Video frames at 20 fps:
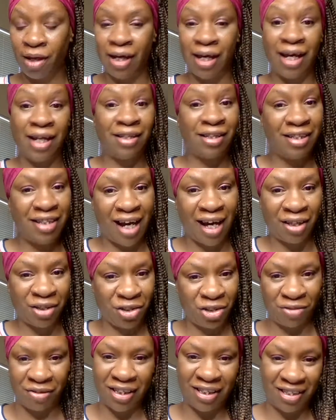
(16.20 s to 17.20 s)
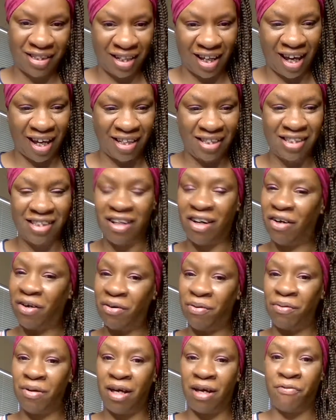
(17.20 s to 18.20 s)
in the Dollar Tree today.
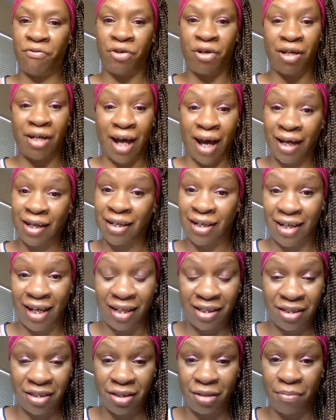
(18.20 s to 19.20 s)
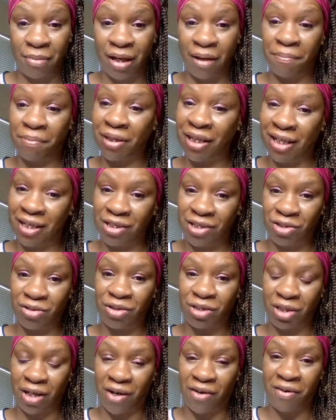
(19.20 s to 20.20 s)
So if you're not connected to me, please
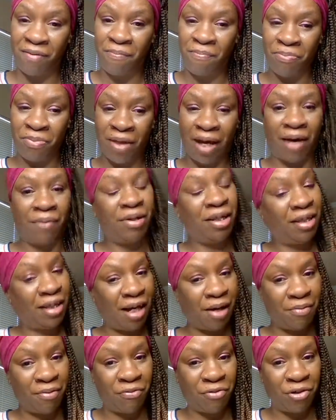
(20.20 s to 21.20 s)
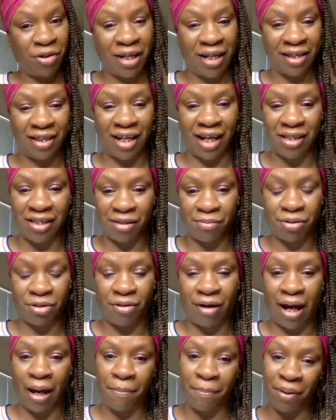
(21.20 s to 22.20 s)
do so. I would love if you hit that
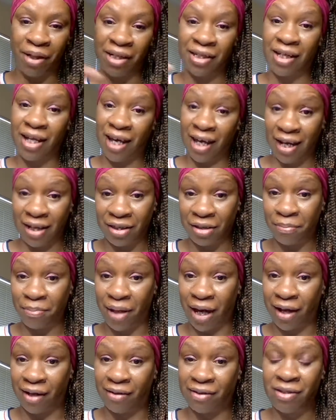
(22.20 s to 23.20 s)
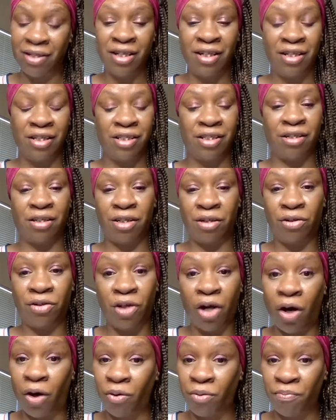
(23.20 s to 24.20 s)
subscribe button and the bell so you'll
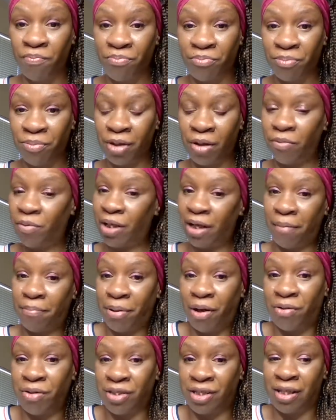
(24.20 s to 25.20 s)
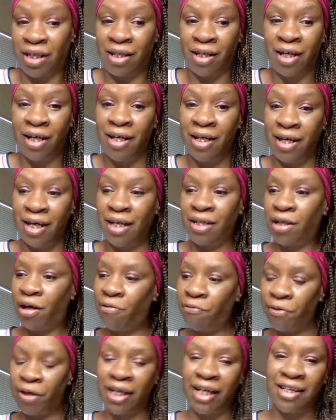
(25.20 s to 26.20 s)
know when I'm posting. And
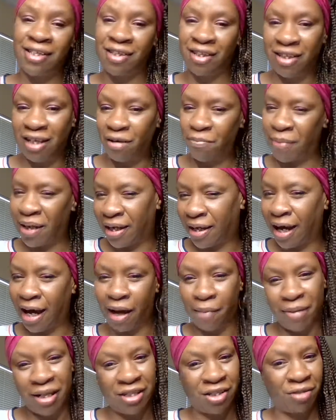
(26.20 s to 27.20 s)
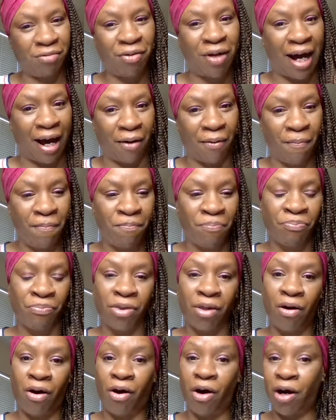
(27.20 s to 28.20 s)
don't forget to leave me comments throughout.
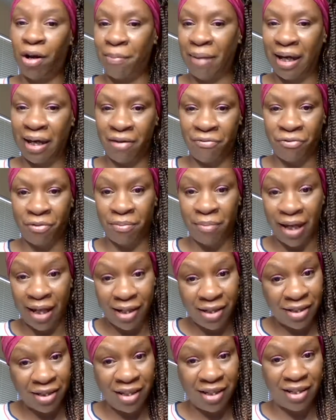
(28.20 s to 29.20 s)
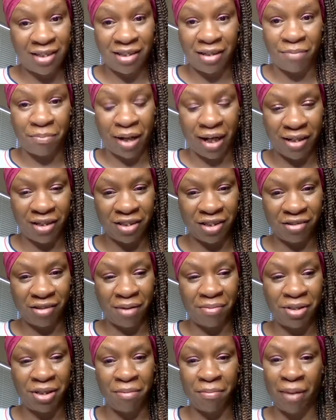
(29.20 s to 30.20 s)
All my information is in my
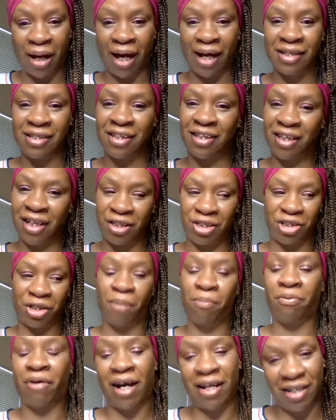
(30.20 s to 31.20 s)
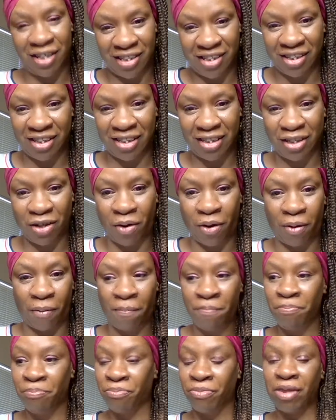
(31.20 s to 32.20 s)
description box, and let's jump right into this
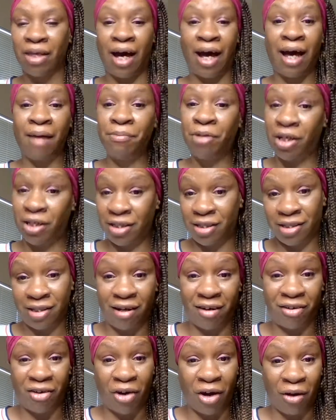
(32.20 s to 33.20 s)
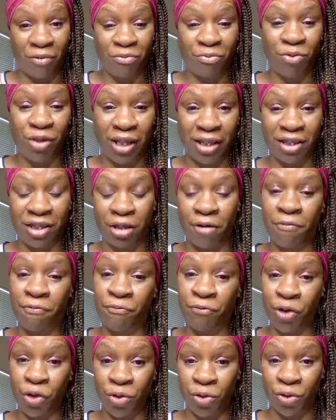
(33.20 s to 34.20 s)
haul. I'm going to start off with the
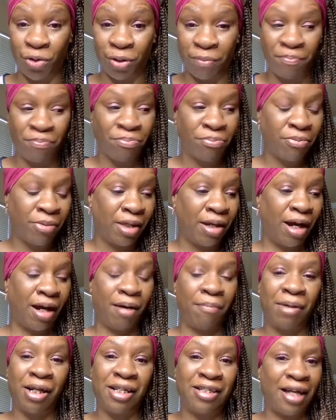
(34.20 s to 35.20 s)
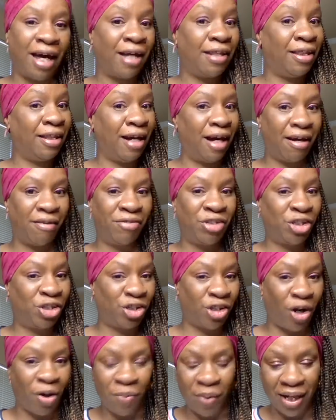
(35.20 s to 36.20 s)
food because I love
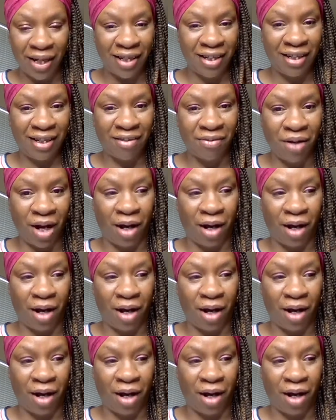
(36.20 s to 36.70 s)
showing